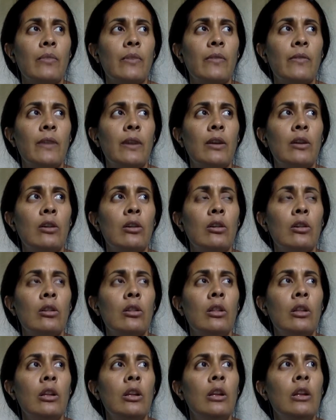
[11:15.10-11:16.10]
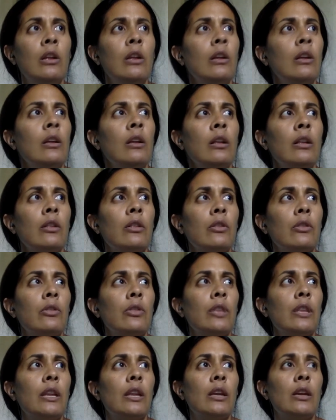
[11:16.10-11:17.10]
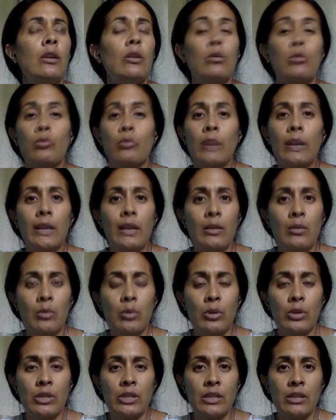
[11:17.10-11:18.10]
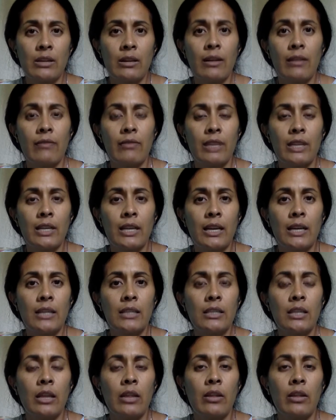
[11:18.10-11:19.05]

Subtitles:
fail the writing portion of the test,